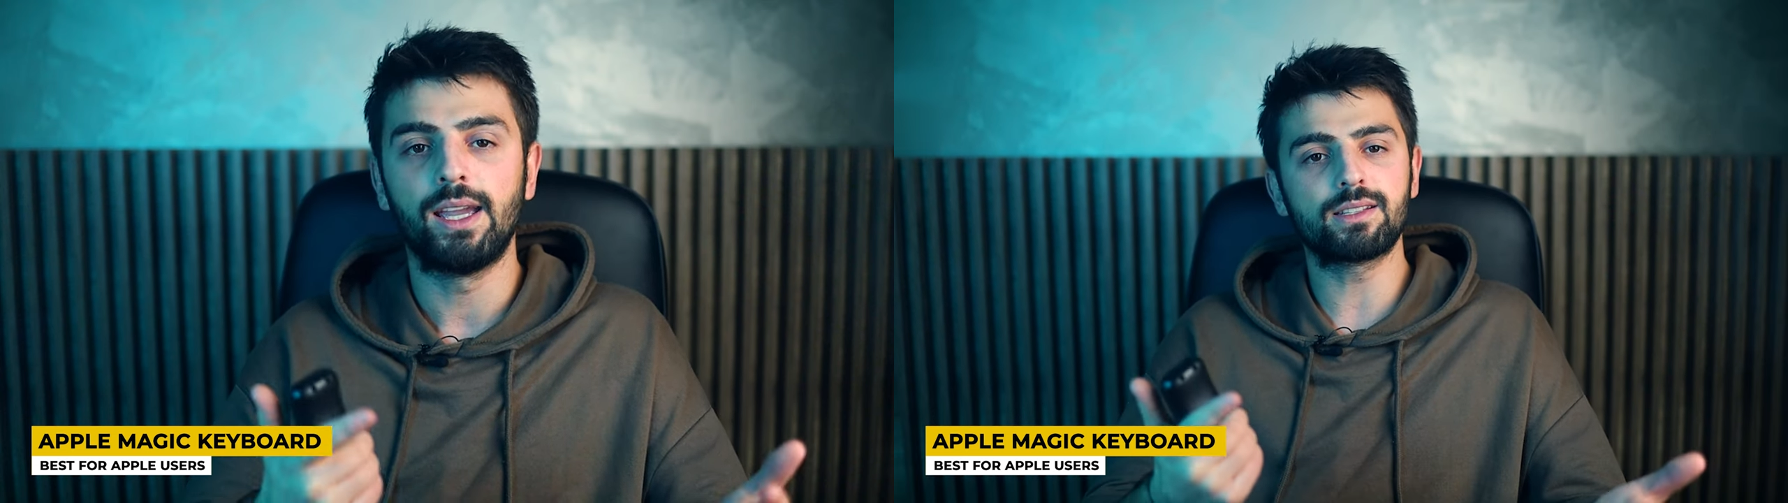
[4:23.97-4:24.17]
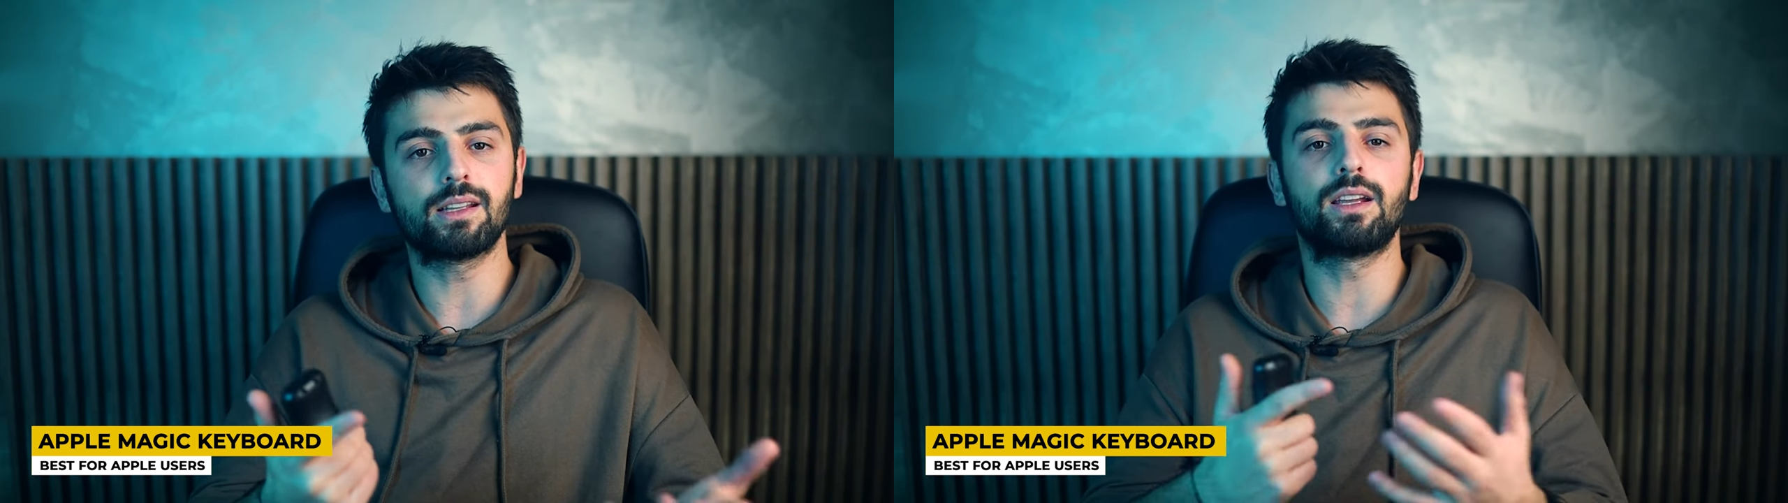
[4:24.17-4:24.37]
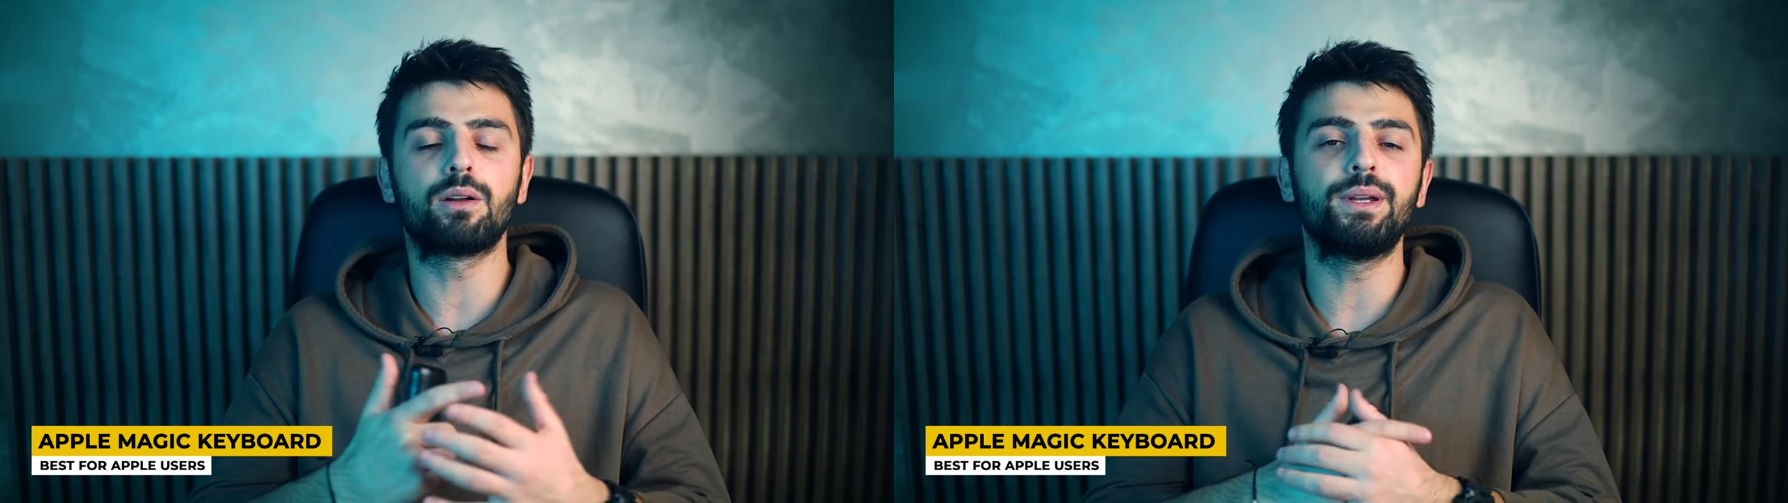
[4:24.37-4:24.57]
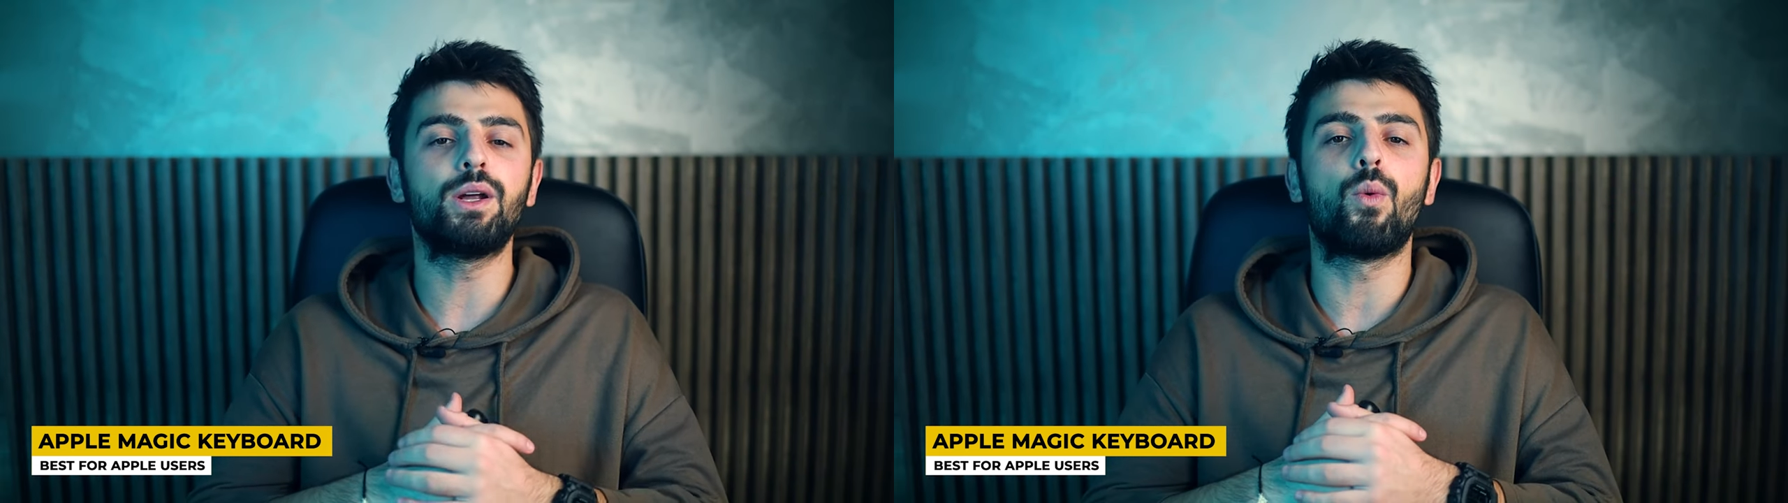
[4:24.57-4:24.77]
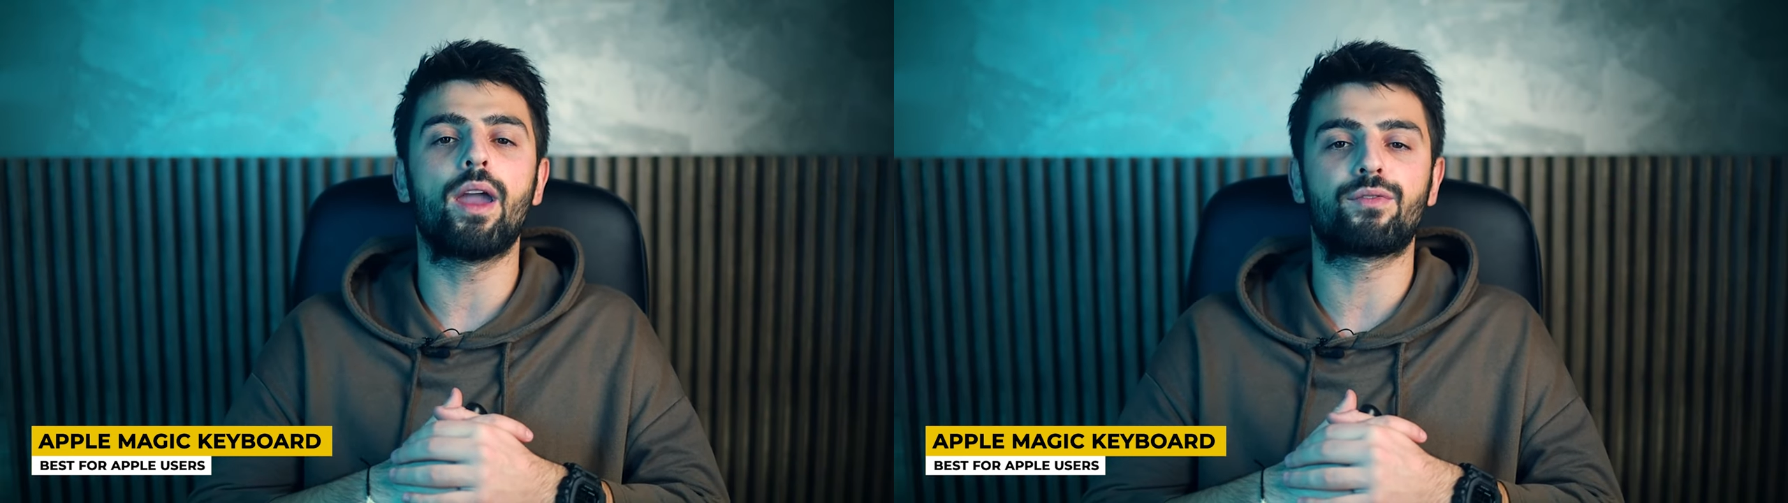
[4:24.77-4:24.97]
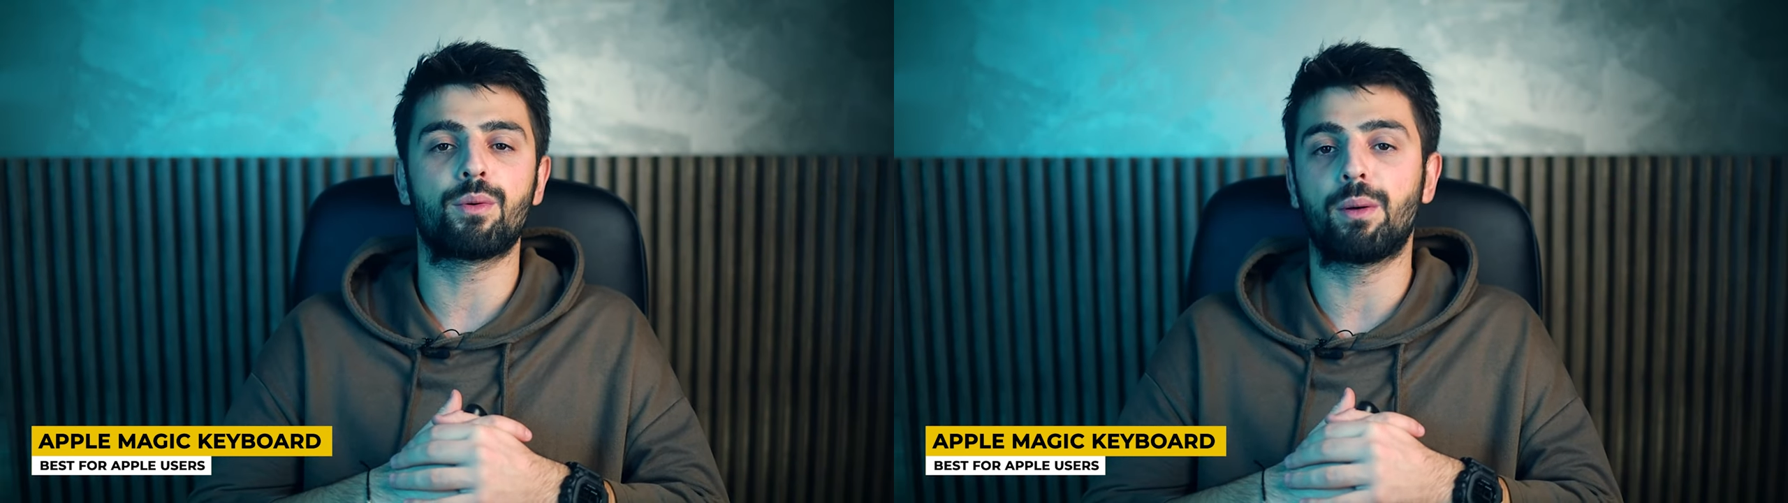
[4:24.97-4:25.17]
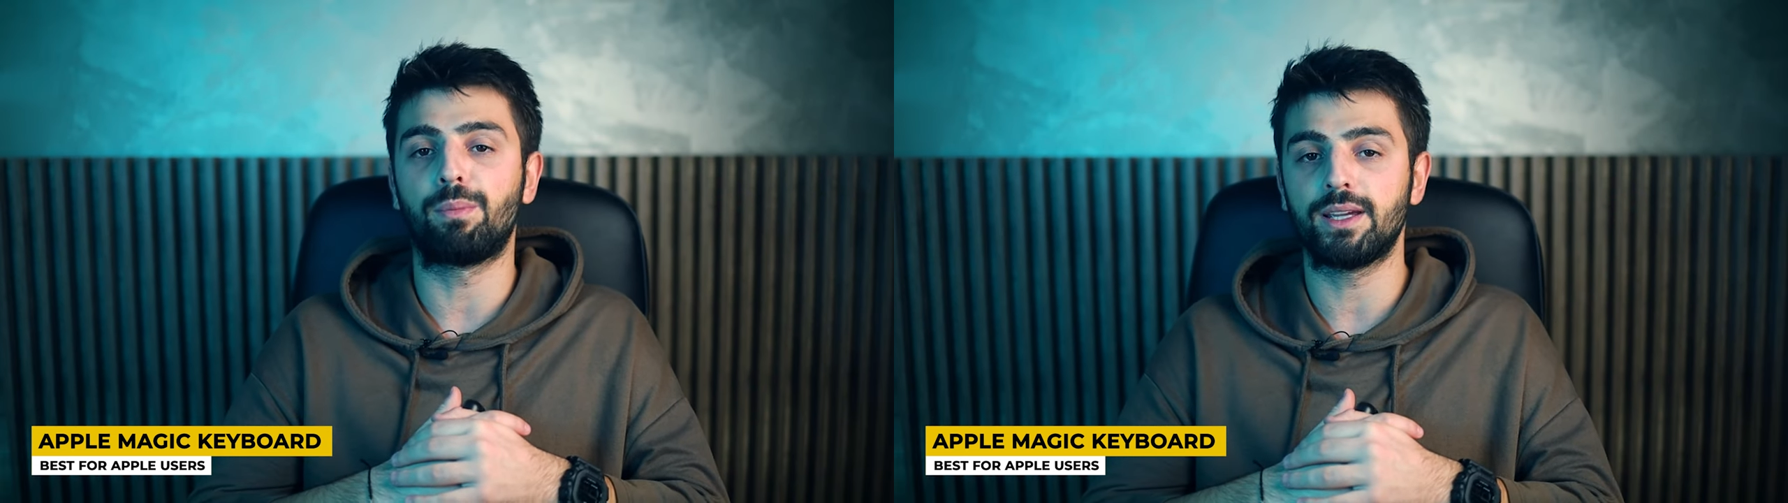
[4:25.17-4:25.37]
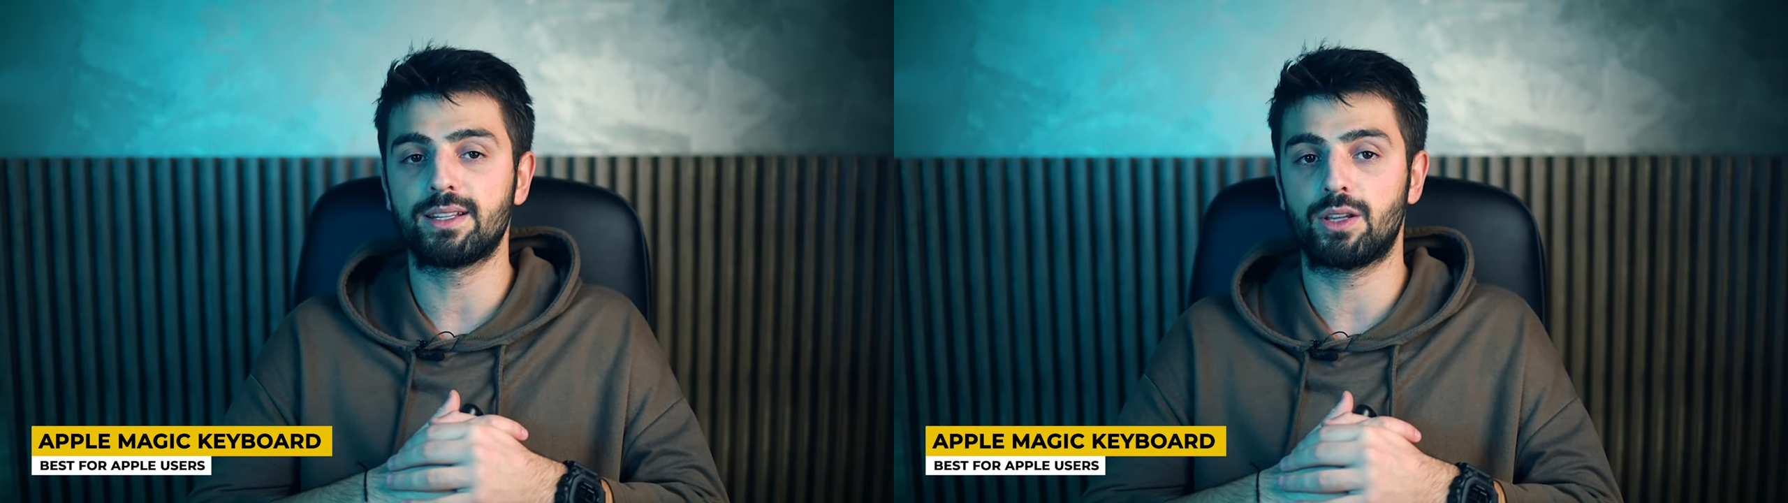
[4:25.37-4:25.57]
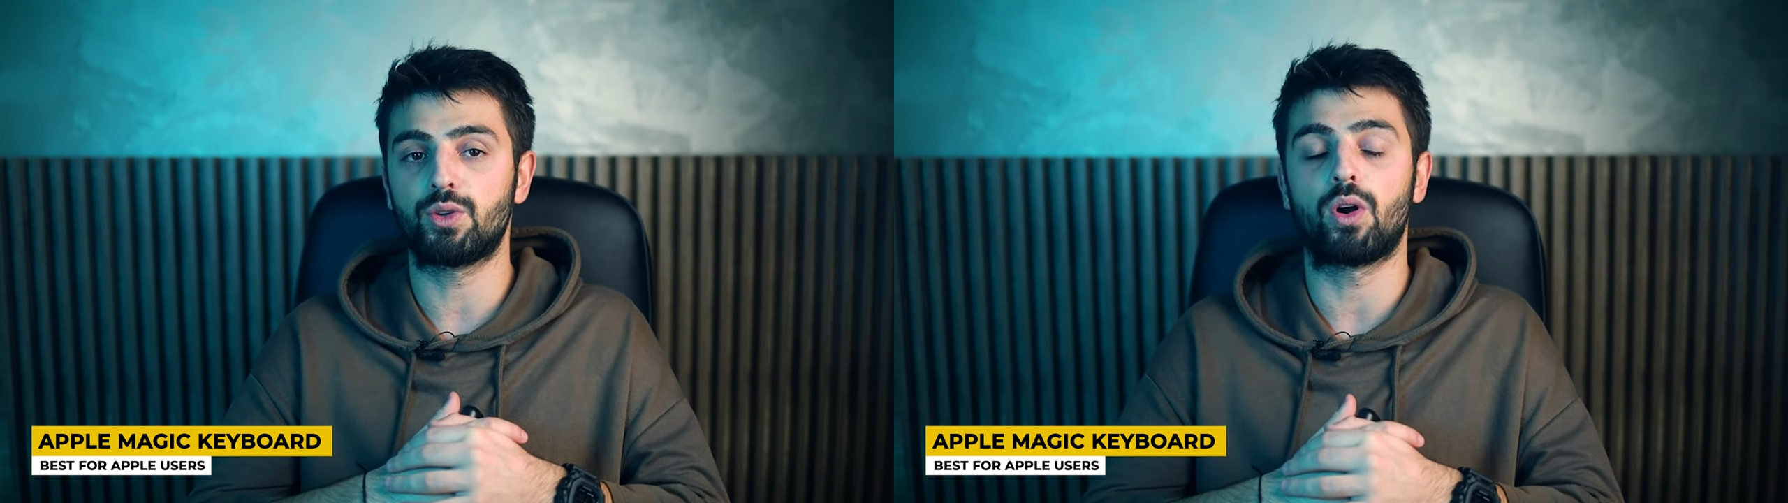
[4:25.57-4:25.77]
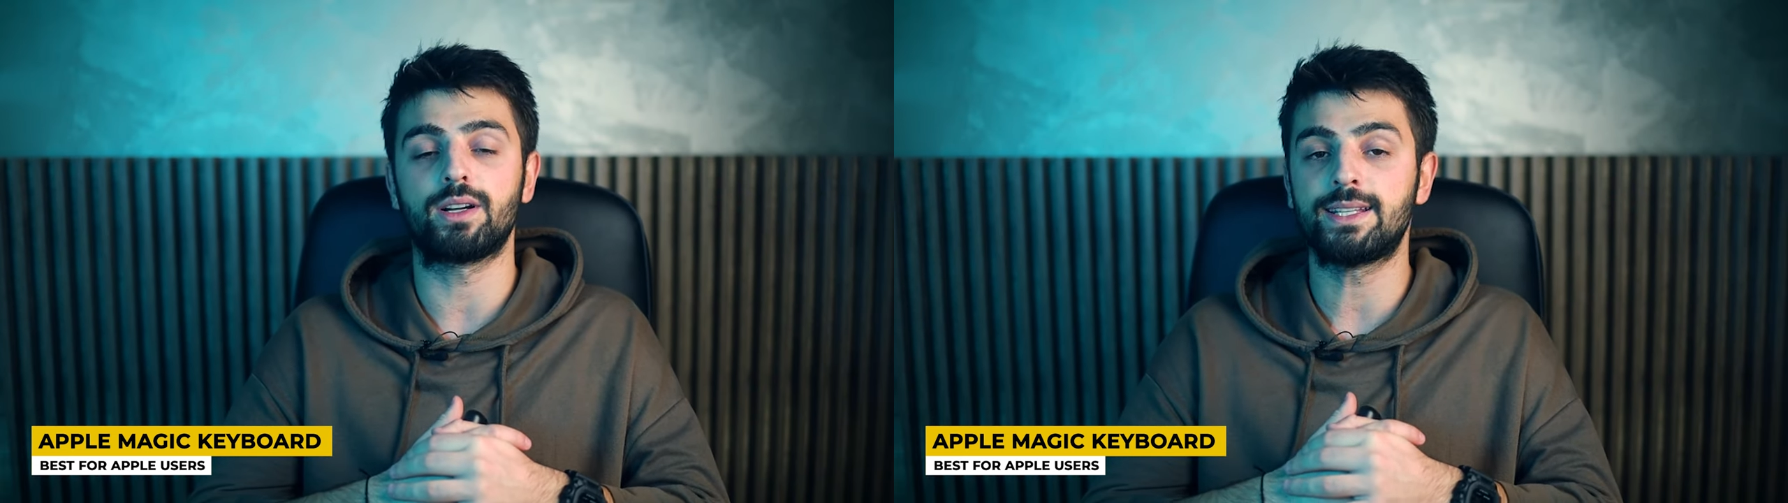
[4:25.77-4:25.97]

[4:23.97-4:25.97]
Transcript: is a little bit away from the place that you are